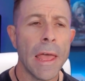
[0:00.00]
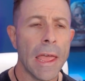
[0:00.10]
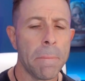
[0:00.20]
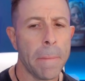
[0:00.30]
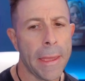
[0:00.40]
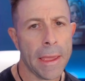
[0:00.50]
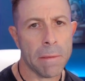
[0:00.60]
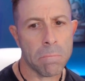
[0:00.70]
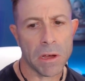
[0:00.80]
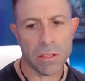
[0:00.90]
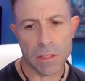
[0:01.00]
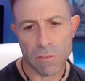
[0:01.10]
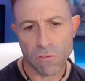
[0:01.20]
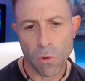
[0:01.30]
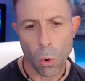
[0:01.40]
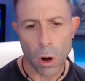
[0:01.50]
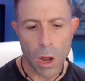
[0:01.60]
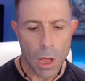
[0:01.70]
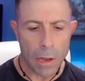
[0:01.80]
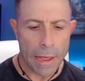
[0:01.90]
and pay monthly for.
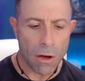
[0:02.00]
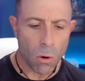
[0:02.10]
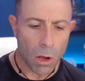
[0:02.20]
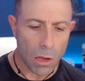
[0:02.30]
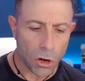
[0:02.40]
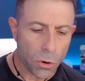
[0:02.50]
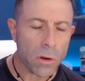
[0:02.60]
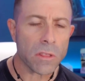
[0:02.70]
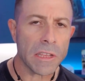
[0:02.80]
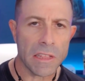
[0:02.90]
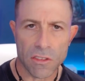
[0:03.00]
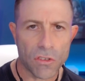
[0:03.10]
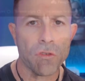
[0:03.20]
Now, currently this